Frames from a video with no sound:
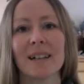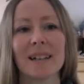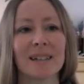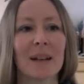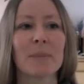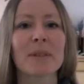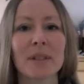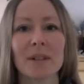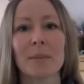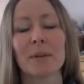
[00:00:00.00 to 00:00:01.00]
It's
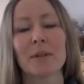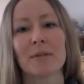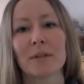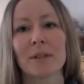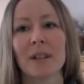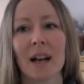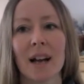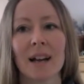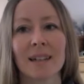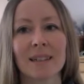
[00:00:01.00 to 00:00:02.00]
absolutely beautiful.
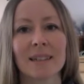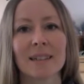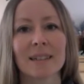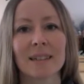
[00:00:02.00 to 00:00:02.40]
And